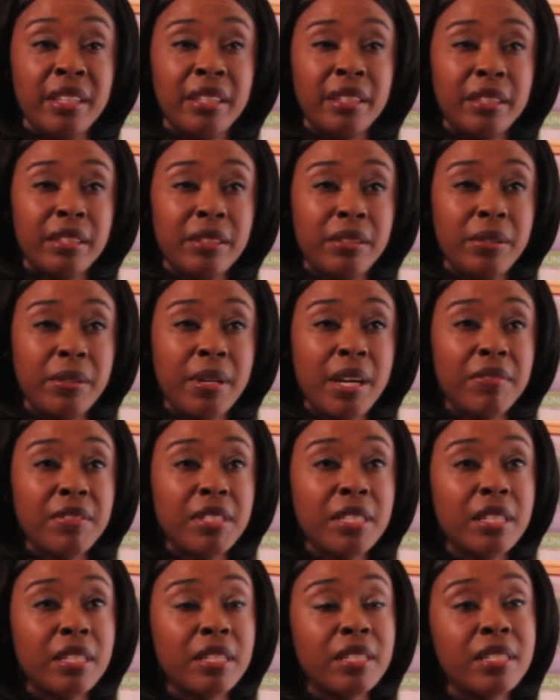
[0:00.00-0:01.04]
and you have a
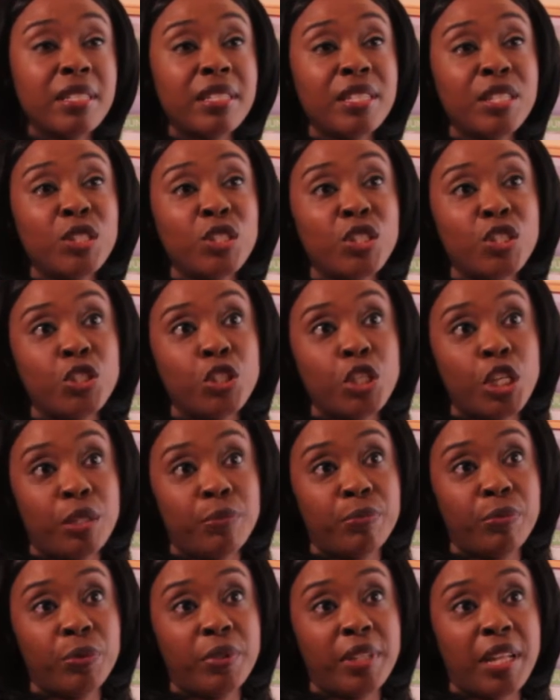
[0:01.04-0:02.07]
tendency to
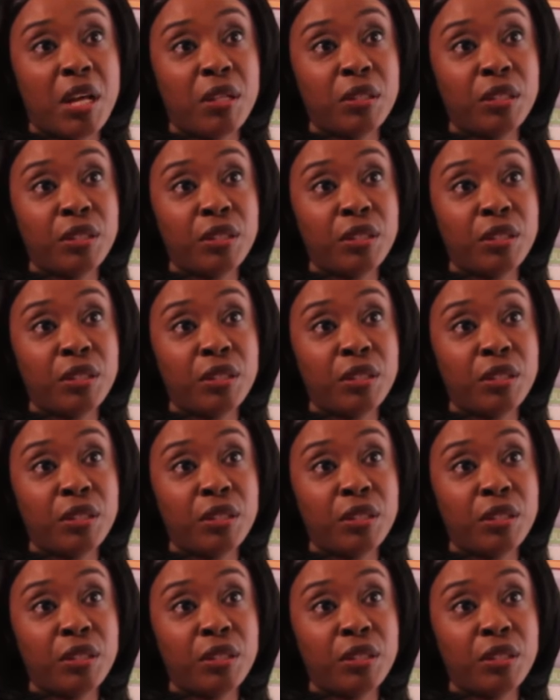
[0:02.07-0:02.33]
jump without